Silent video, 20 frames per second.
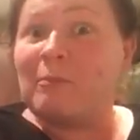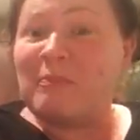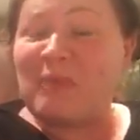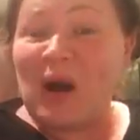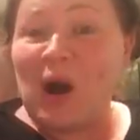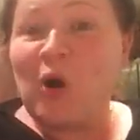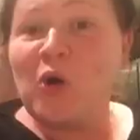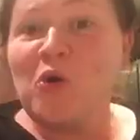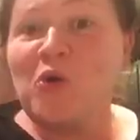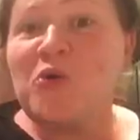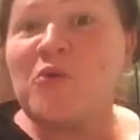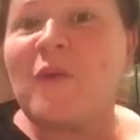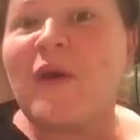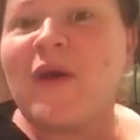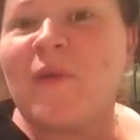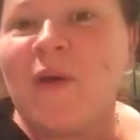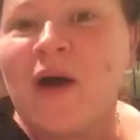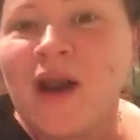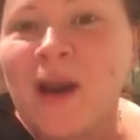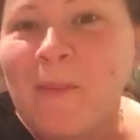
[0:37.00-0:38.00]
bone
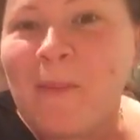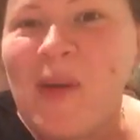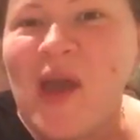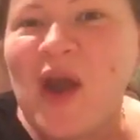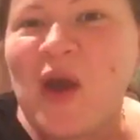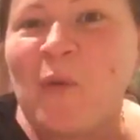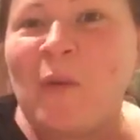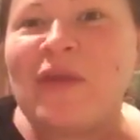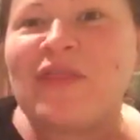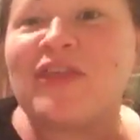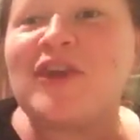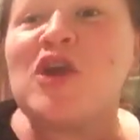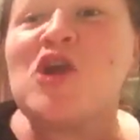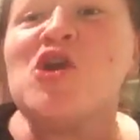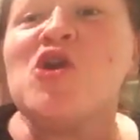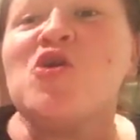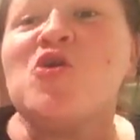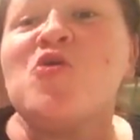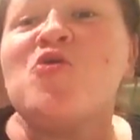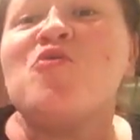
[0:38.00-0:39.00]
we want to pick with
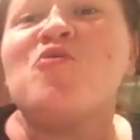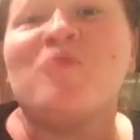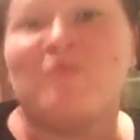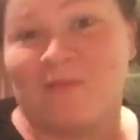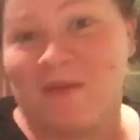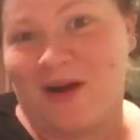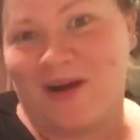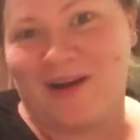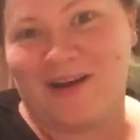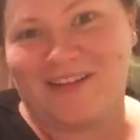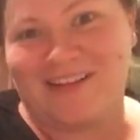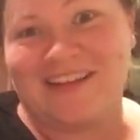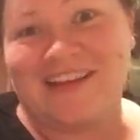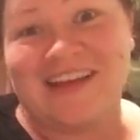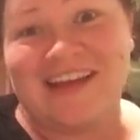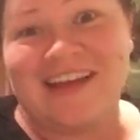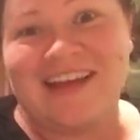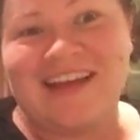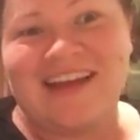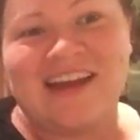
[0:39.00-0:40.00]
you,
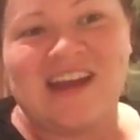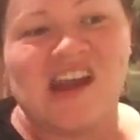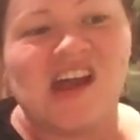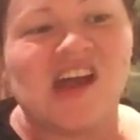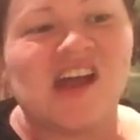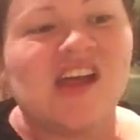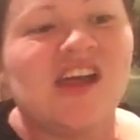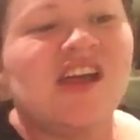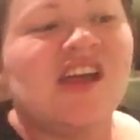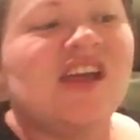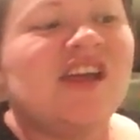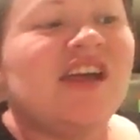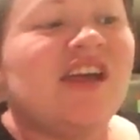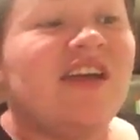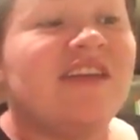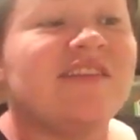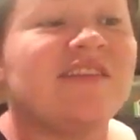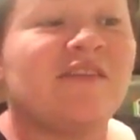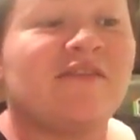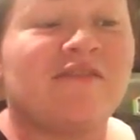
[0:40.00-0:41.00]
Marlene,
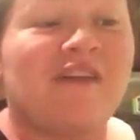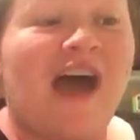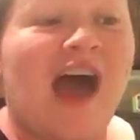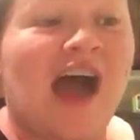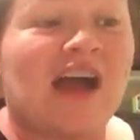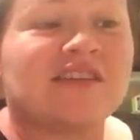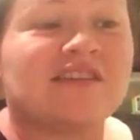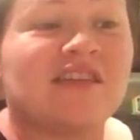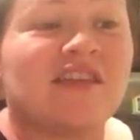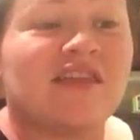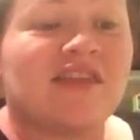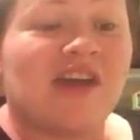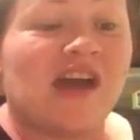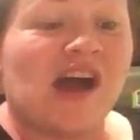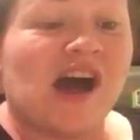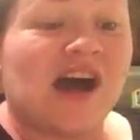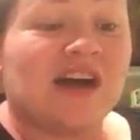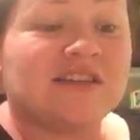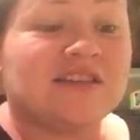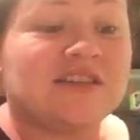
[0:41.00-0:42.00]
is the fact
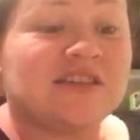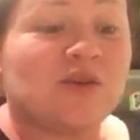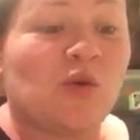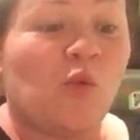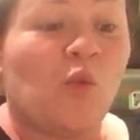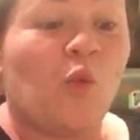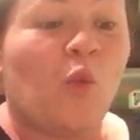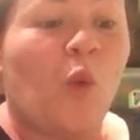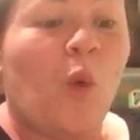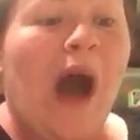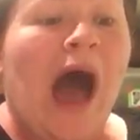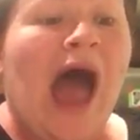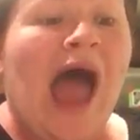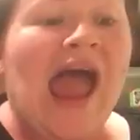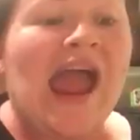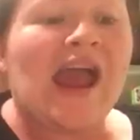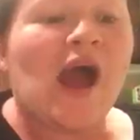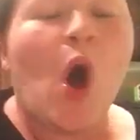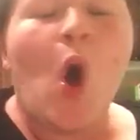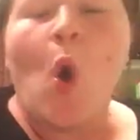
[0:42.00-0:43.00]
that
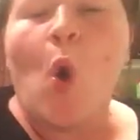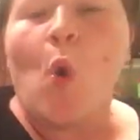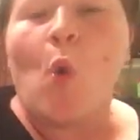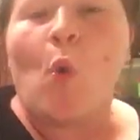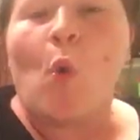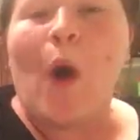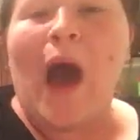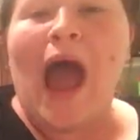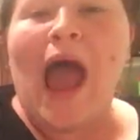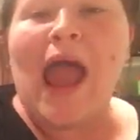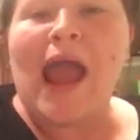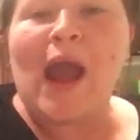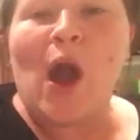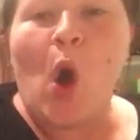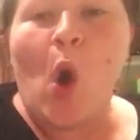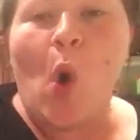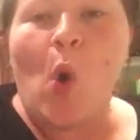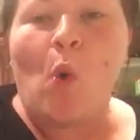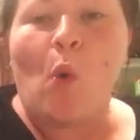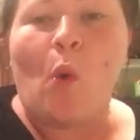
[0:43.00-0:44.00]
why? Why?
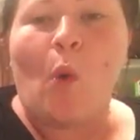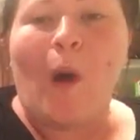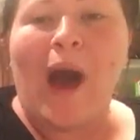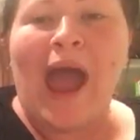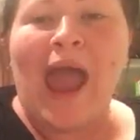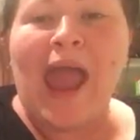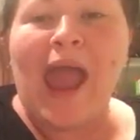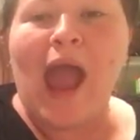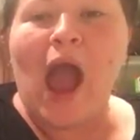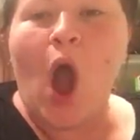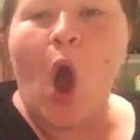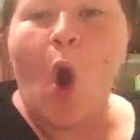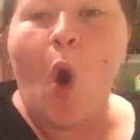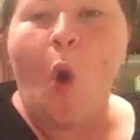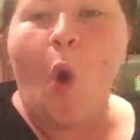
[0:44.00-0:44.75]
Why?